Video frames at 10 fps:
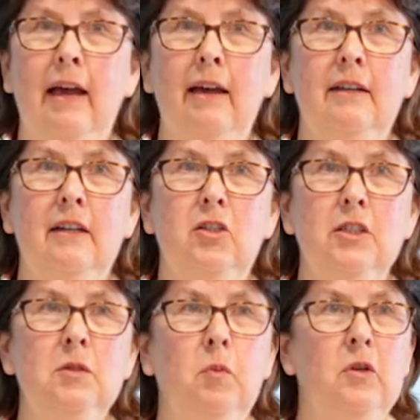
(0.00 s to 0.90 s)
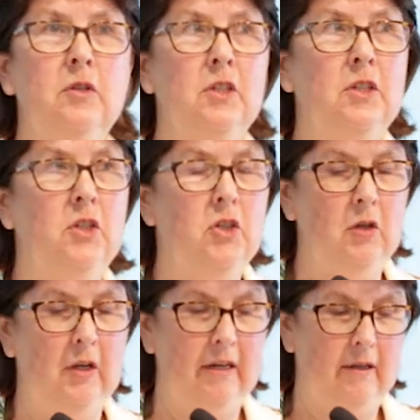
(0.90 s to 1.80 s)
And I just wanted
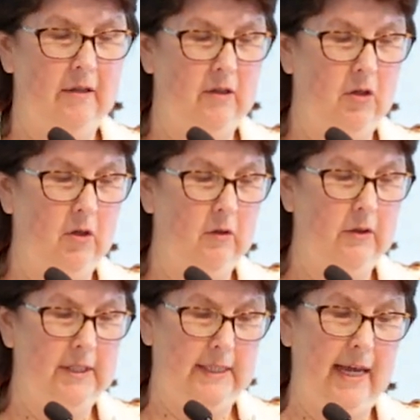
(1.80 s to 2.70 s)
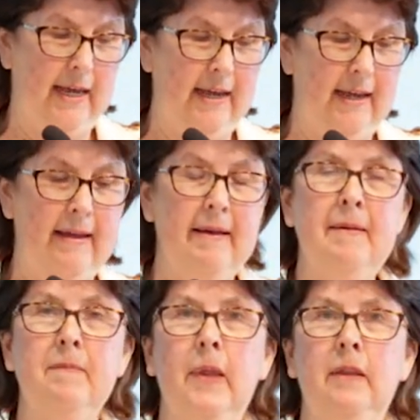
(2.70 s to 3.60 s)
to say
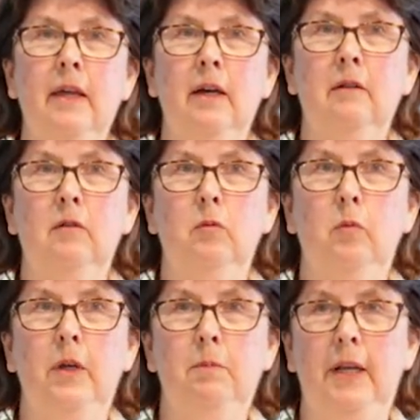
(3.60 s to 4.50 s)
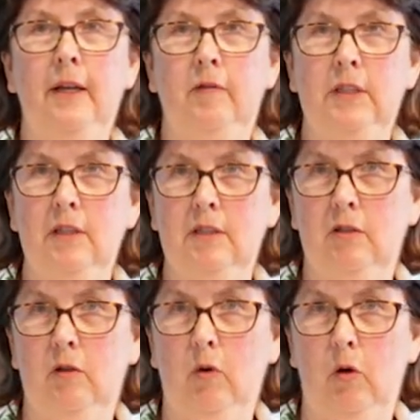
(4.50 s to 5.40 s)
that we believe this is
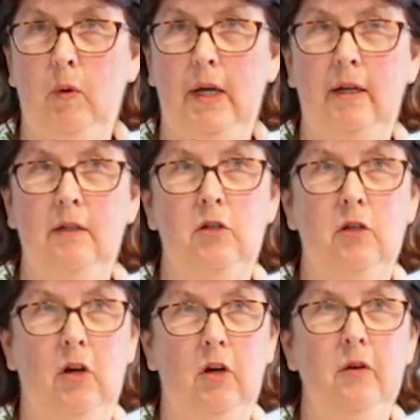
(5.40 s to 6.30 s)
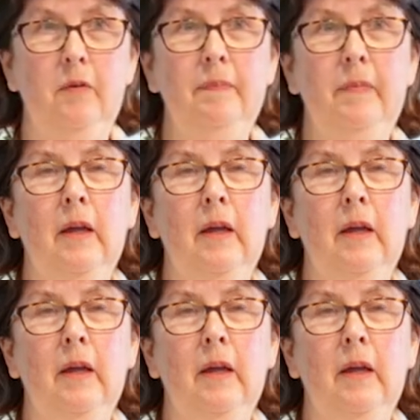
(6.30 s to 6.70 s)
the wrong way to go,